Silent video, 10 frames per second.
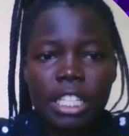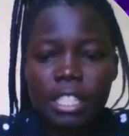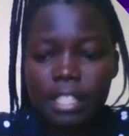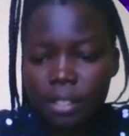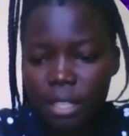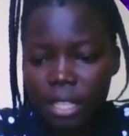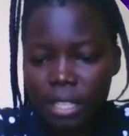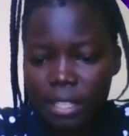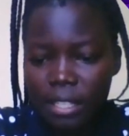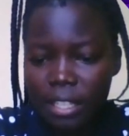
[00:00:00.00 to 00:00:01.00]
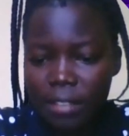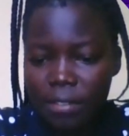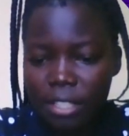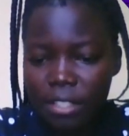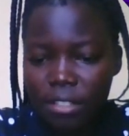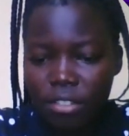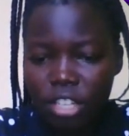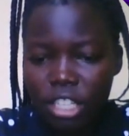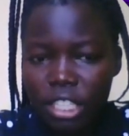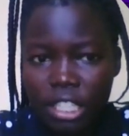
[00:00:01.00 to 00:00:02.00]
So let's say if it's
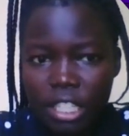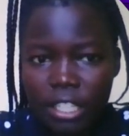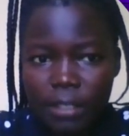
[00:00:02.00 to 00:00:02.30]
greater